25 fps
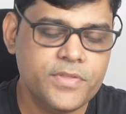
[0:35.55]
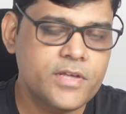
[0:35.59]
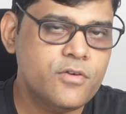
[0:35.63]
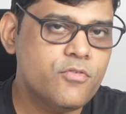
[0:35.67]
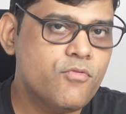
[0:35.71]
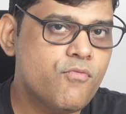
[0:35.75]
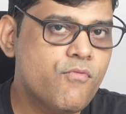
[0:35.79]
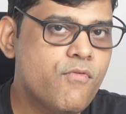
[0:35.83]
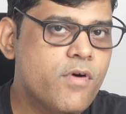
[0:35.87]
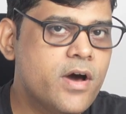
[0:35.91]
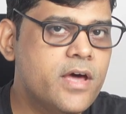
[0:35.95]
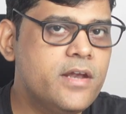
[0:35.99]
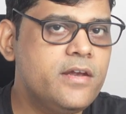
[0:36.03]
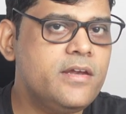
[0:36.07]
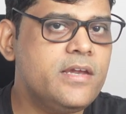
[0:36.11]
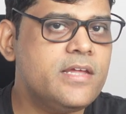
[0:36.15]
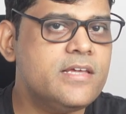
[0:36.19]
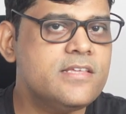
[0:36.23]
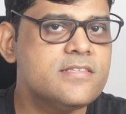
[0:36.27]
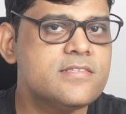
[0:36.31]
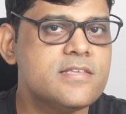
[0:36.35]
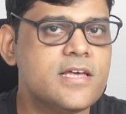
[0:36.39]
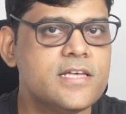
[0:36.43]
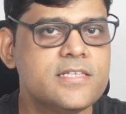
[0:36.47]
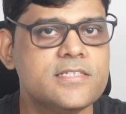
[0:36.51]
One
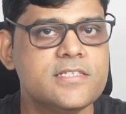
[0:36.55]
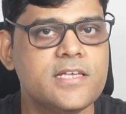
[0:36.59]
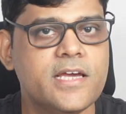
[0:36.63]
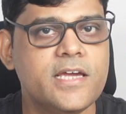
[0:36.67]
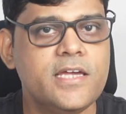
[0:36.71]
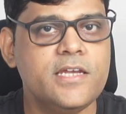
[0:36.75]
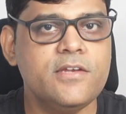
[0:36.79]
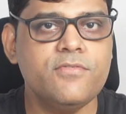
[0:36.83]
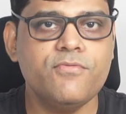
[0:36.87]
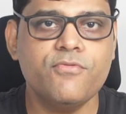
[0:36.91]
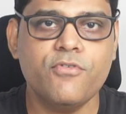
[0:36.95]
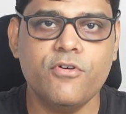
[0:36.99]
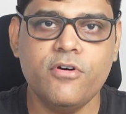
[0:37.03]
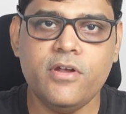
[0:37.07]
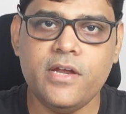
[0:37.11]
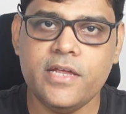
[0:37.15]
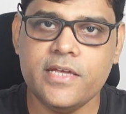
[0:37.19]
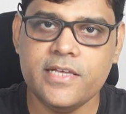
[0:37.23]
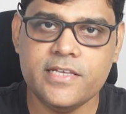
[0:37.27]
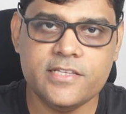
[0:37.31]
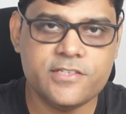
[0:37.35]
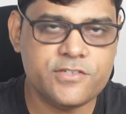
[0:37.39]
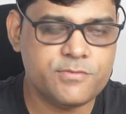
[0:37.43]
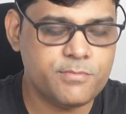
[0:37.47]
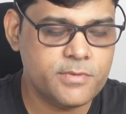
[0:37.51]
is assigned for
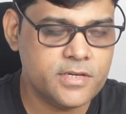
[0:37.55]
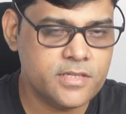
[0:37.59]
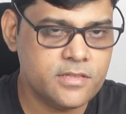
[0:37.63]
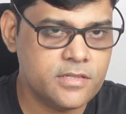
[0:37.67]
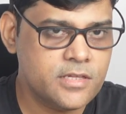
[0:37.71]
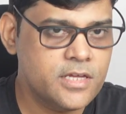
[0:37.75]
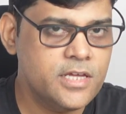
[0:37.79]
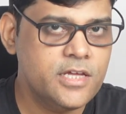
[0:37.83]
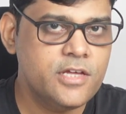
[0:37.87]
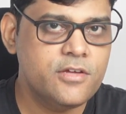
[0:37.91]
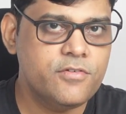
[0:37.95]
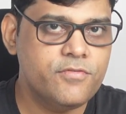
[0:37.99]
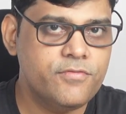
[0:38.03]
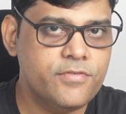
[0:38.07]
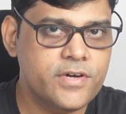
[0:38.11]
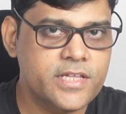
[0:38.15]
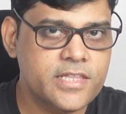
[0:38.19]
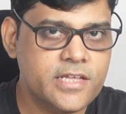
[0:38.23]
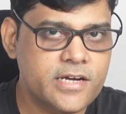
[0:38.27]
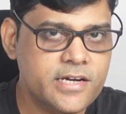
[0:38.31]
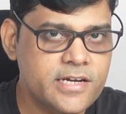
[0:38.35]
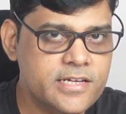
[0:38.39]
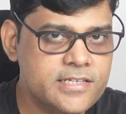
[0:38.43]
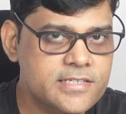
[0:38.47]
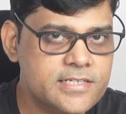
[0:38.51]
each month,
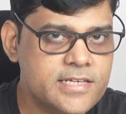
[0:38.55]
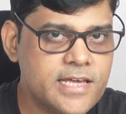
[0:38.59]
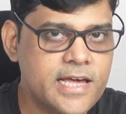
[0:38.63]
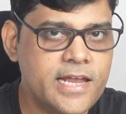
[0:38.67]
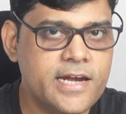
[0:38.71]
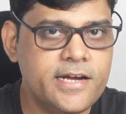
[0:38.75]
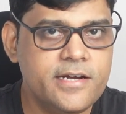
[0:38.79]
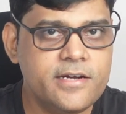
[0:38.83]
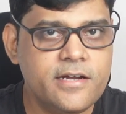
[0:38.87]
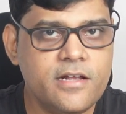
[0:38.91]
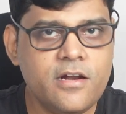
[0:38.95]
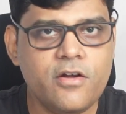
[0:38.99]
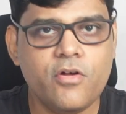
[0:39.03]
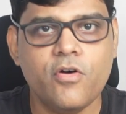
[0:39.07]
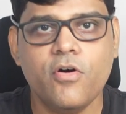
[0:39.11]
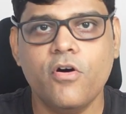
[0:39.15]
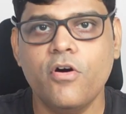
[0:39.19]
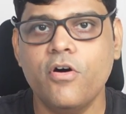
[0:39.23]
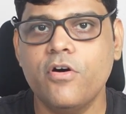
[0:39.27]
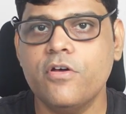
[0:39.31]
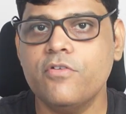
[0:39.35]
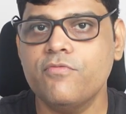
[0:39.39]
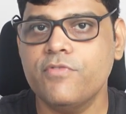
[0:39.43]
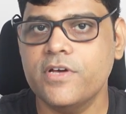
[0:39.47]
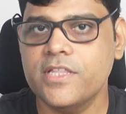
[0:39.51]
whether it is calendar
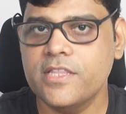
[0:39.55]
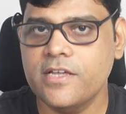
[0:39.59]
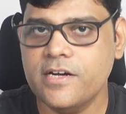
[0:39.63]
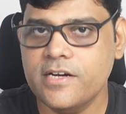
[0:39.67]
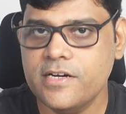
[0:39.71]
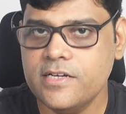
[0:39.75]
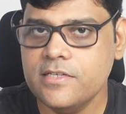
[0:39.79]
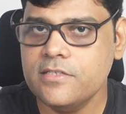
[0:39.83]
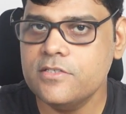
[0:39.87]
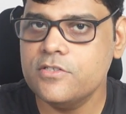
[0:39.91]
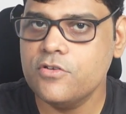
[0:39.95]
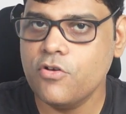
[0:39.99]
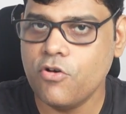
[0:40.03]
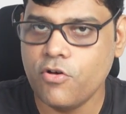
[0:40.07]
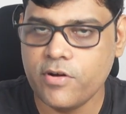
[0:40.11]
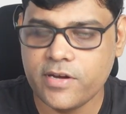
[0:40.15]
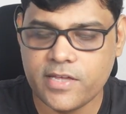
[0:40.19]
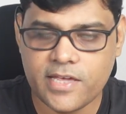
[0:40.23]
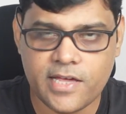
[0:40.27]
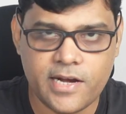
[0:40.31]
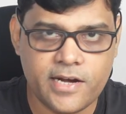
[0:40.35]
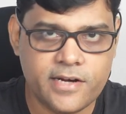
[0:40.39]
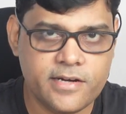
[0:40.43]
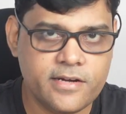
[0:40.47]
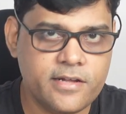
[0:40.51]
or whether it is
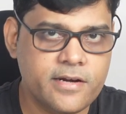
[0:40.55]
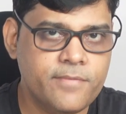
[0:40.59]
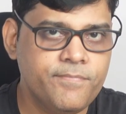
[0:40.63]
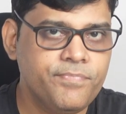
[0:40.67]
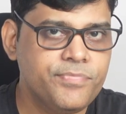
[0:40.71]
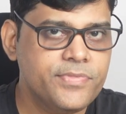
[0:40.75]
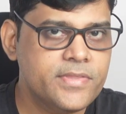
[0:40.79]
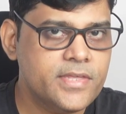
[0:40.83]
non-calendar.